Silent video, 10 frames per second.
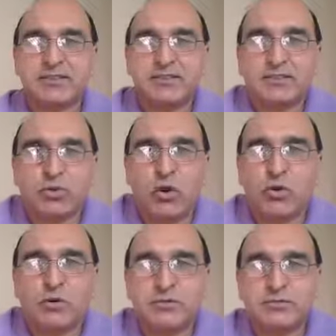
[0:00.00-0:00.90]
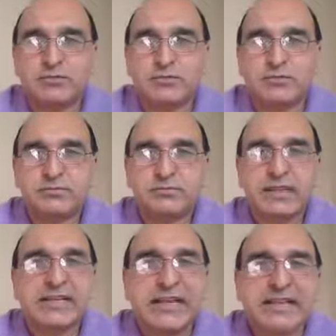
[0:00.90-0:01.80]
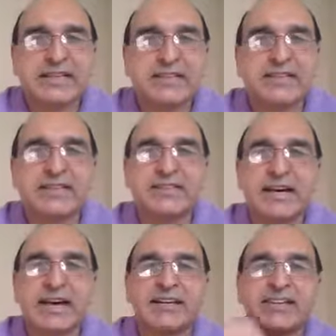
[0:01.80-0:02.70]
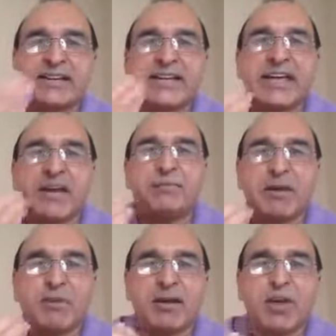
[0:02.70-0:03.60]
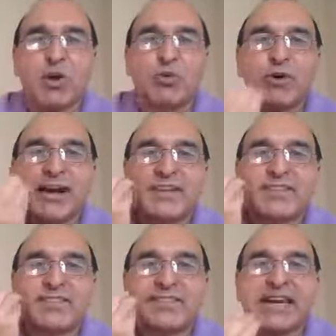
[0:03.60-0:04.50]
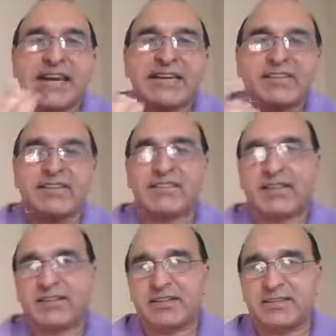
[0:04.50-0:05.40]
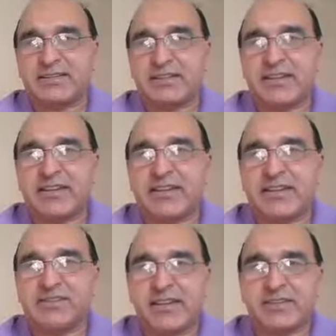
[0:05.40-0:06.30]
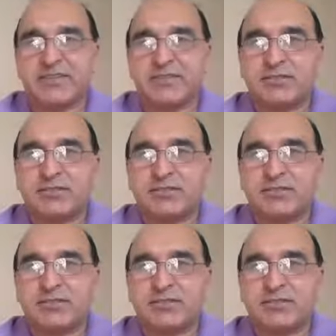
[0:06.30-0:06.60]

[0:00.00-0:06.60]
No. Critical thinkers are the real people who understand the thing in the real sense.